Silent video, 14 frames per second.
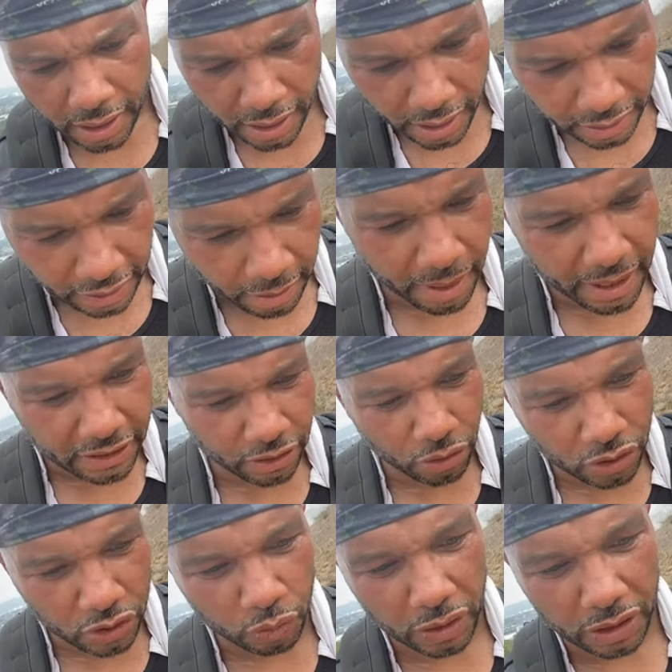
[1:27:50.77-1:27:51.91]
The amazing
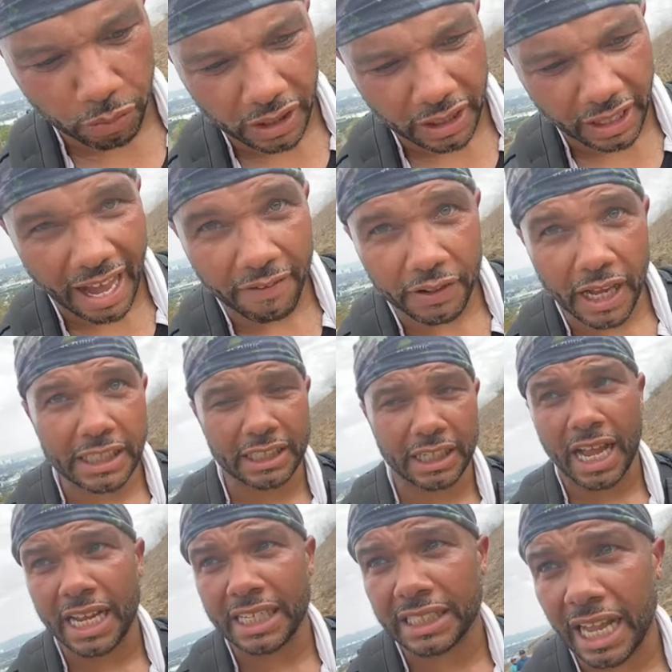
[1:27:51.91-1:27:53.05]
Lucas went live last
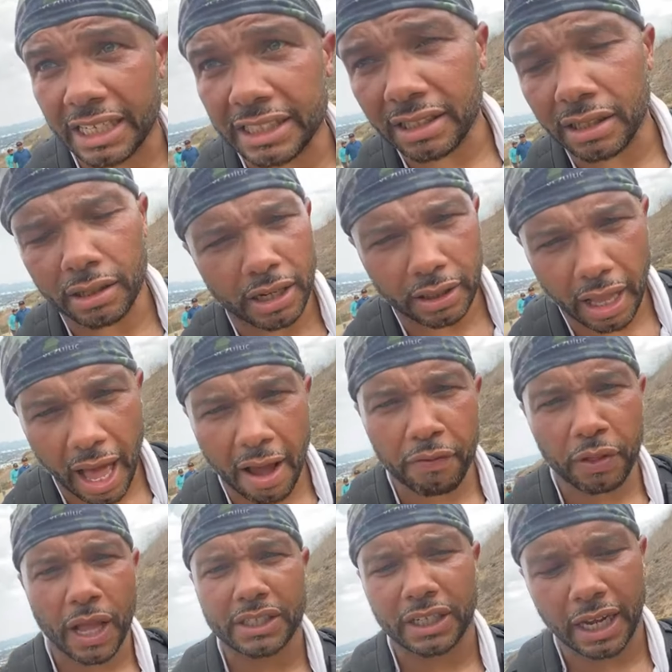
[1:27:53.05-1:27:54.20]

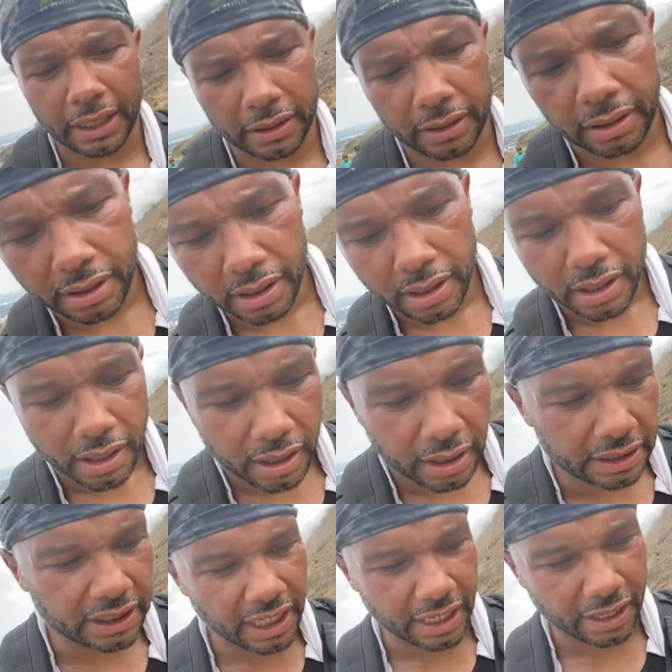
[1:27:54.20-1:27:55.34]
night and
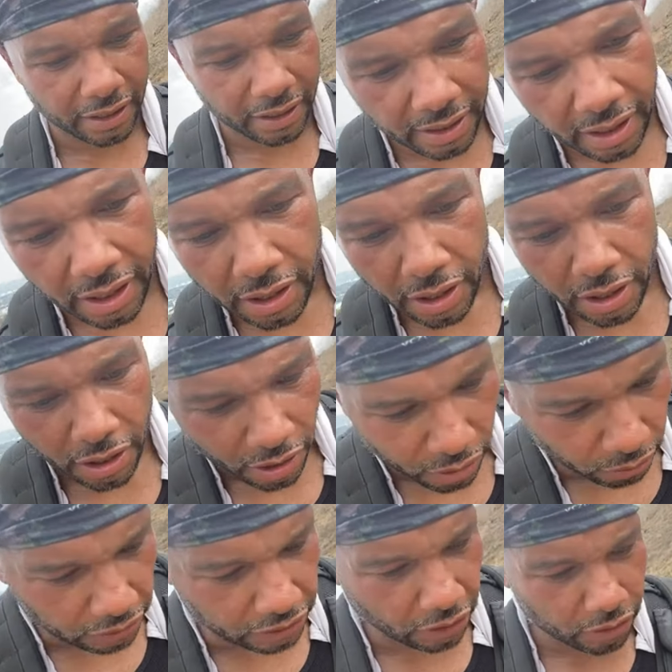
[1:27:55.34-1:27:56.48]
shit.
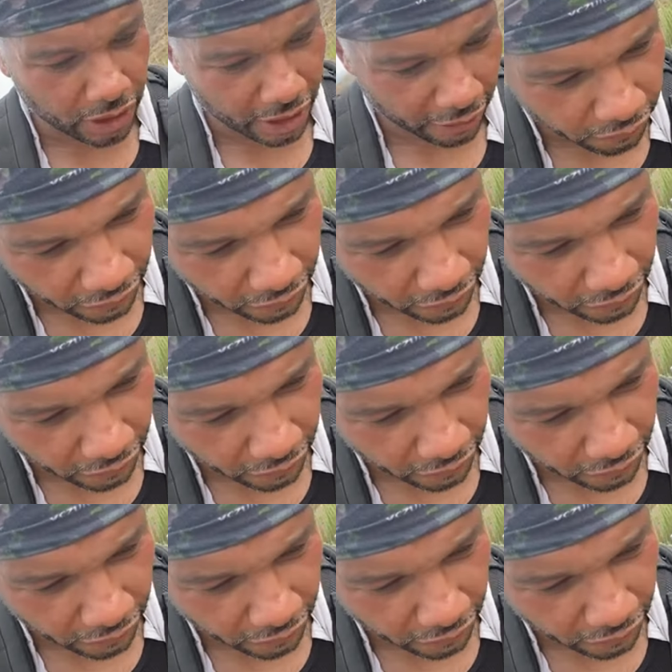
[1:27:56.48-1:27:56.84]
Was on there for